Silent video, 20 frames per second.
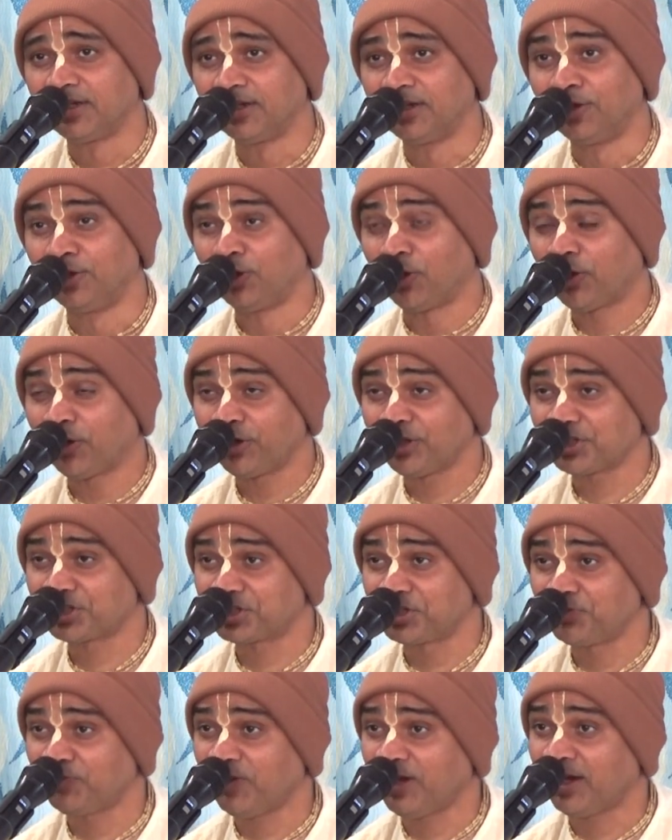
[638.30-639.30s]
Lord
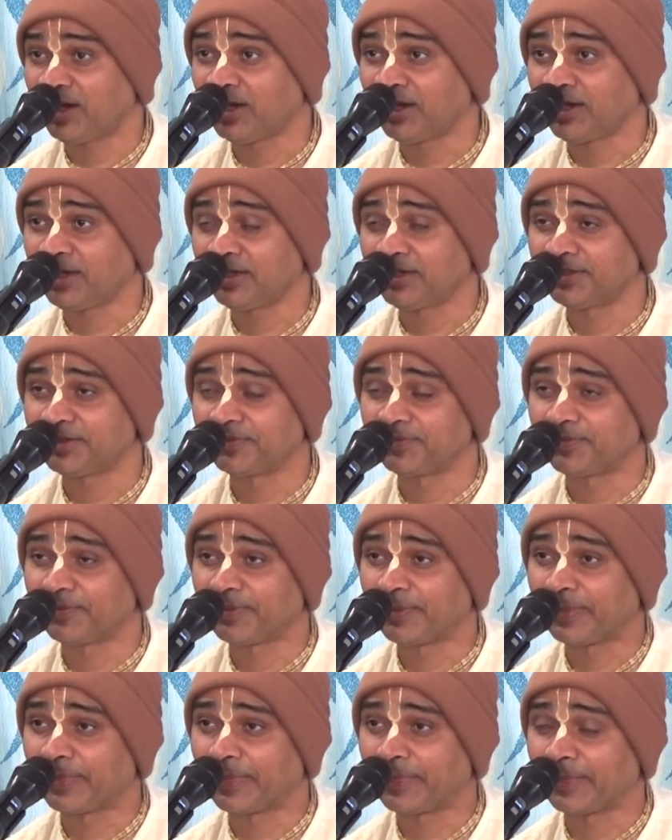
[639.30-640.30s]

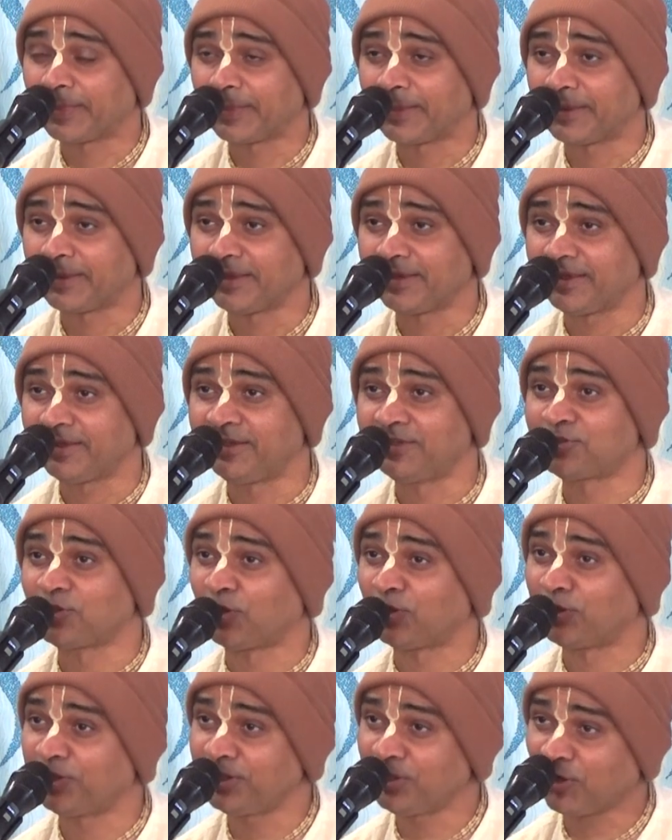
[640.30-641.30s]
Shiva, he is
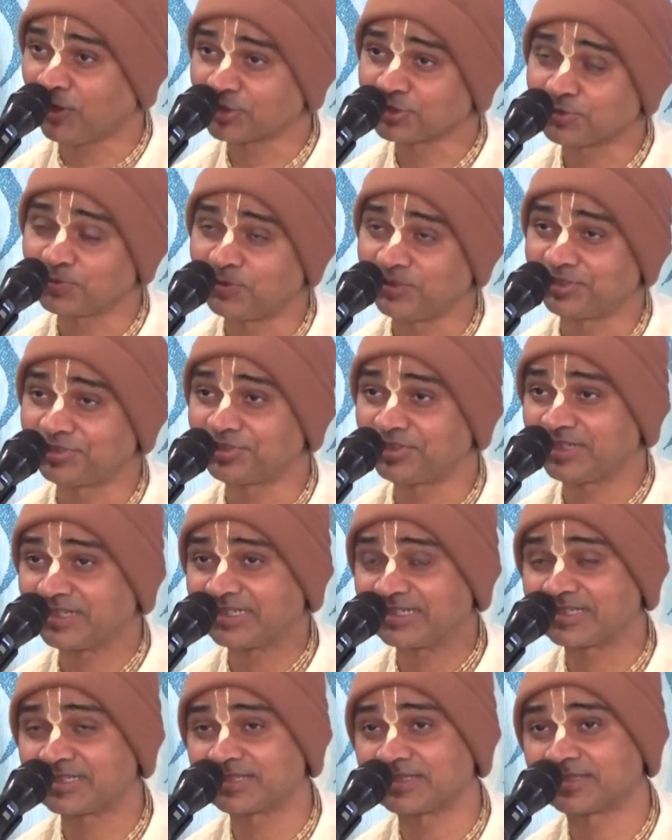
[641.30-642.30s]
already
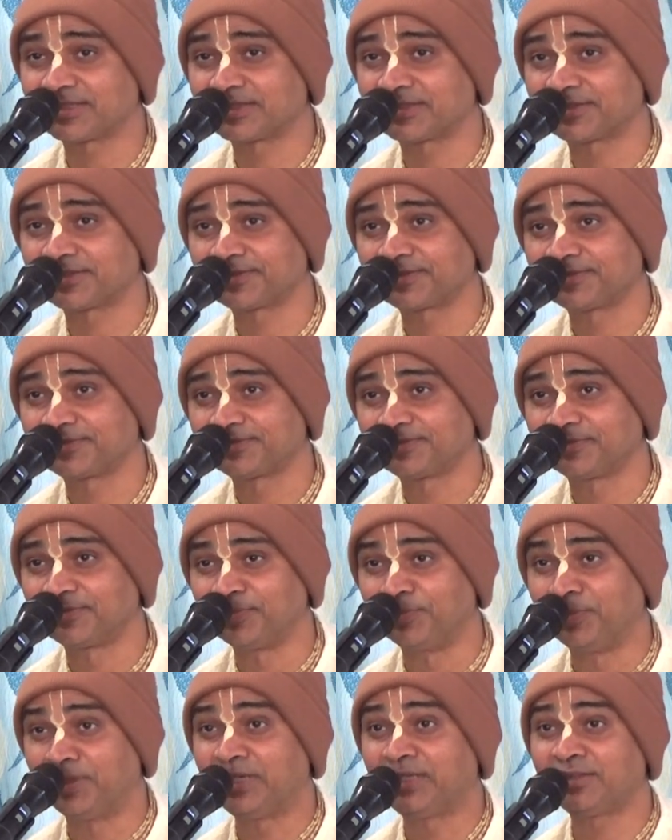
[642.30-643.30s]
auspicious,
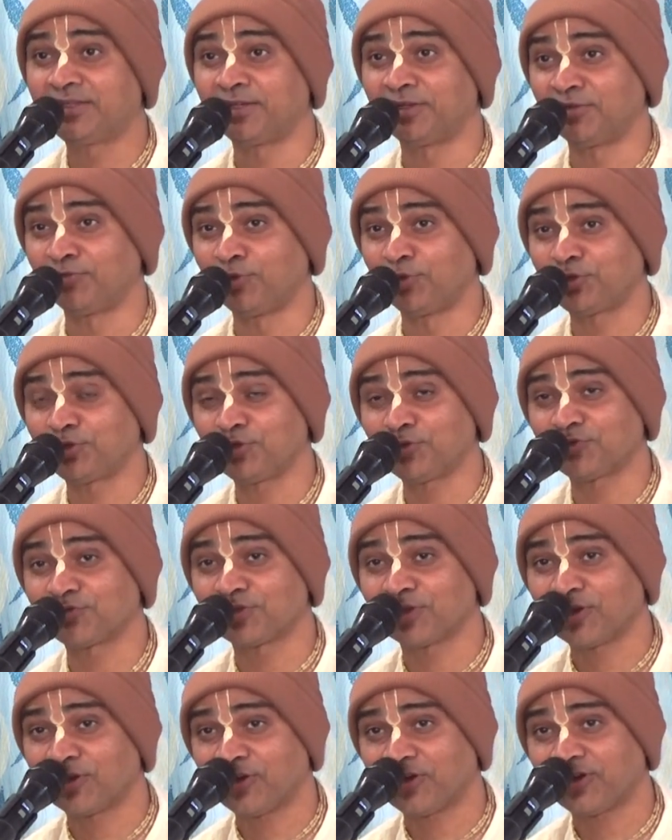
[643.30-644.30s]
being the devotee
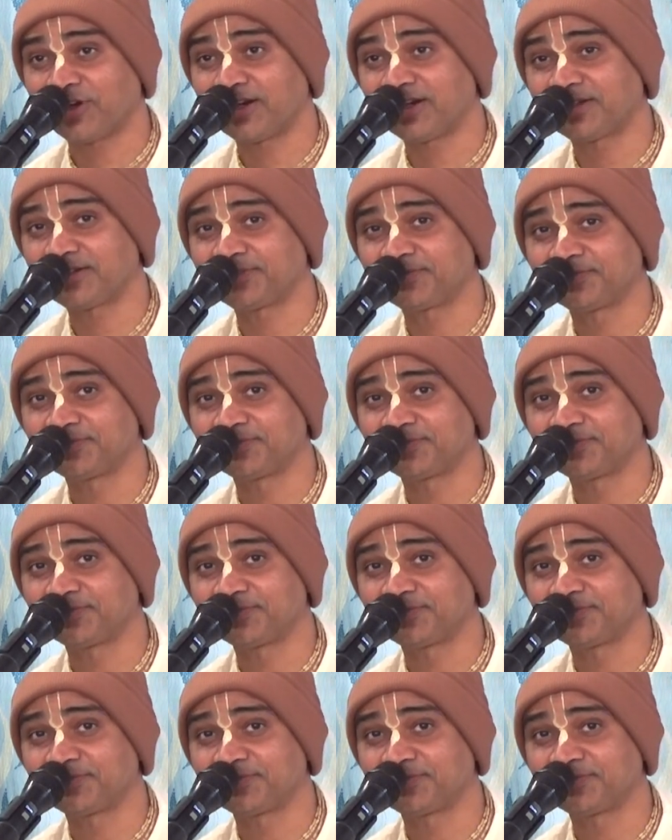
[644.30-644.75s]
of the Lord.